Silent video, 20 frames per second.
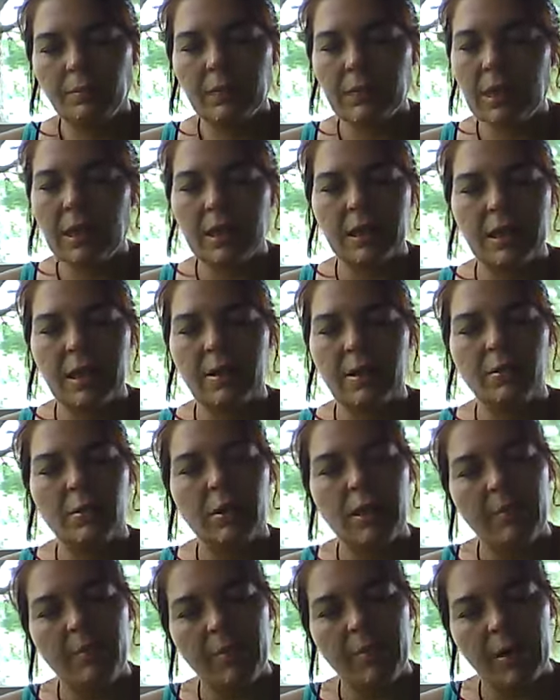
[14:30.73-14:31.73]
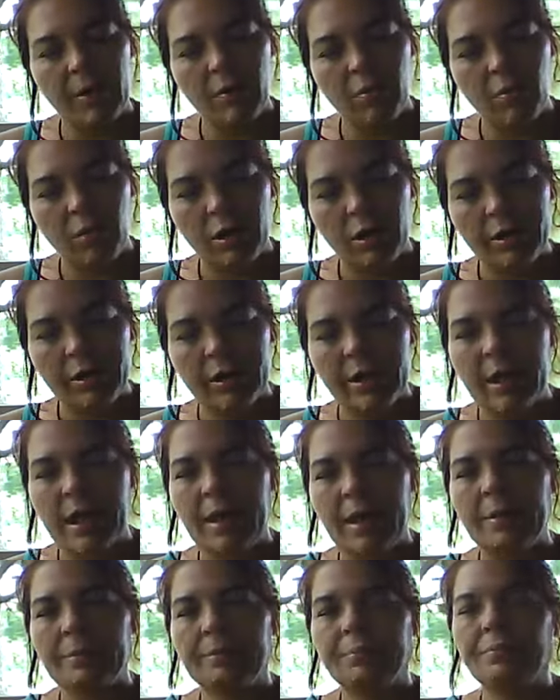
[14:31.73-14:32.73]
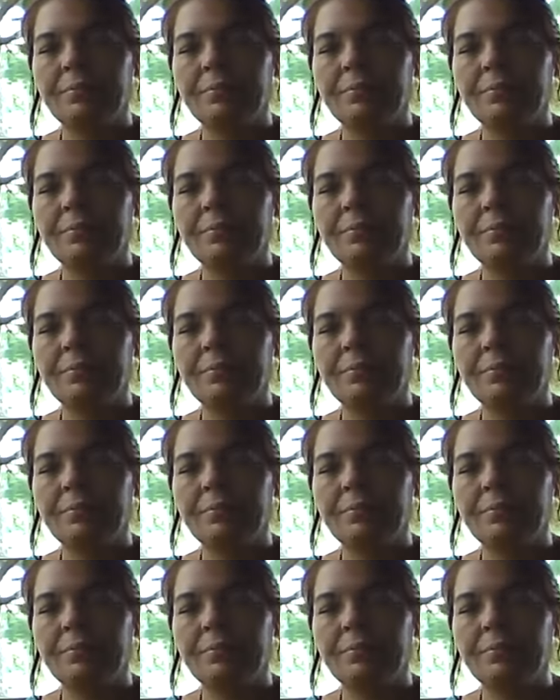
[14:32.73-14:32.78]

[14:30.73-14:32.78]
because it'll give me a worse day.